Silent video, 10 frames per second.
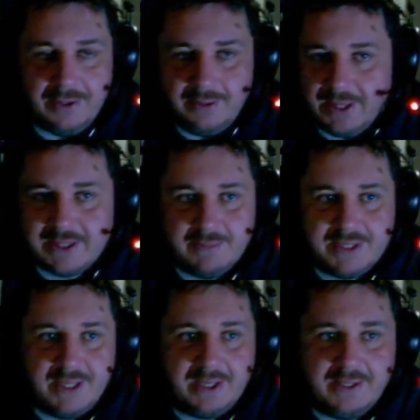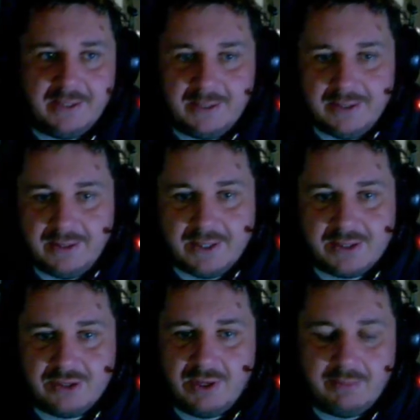That's a mistake. That's
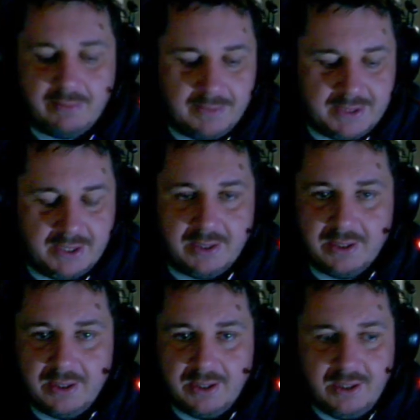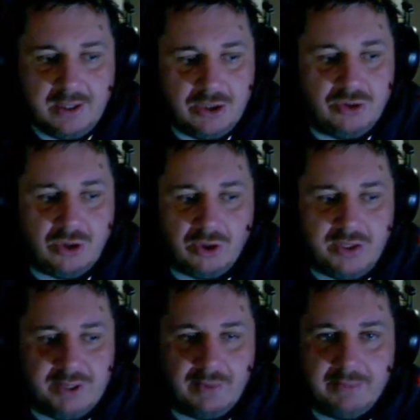straight up a mistake. You know
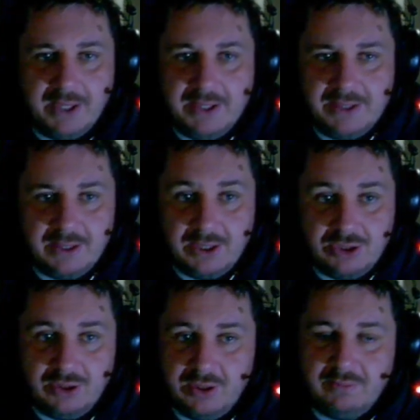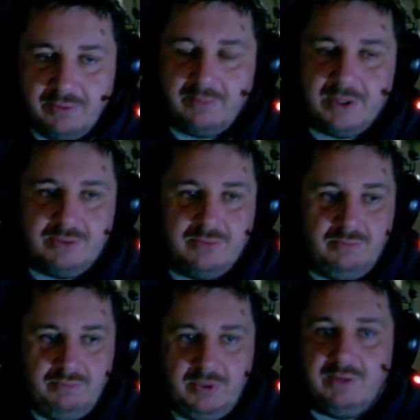he's one base. At least you can
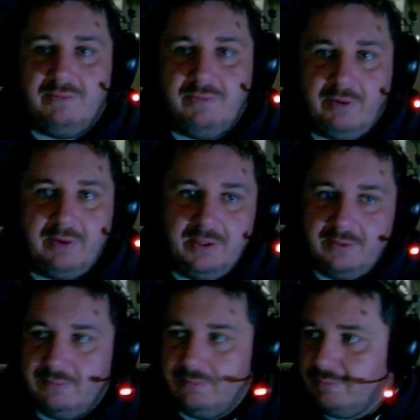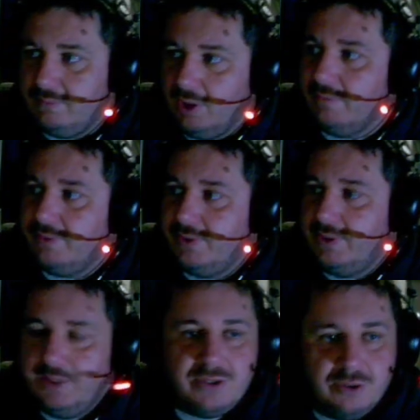very
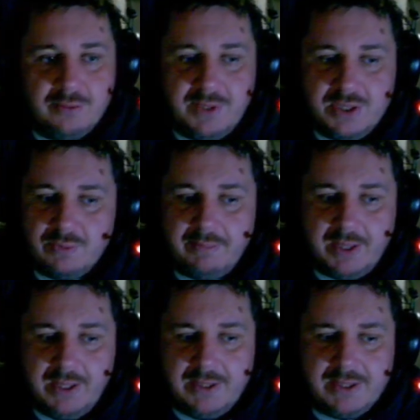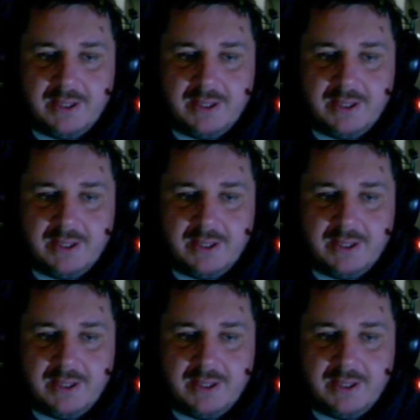confidently assume he's one base.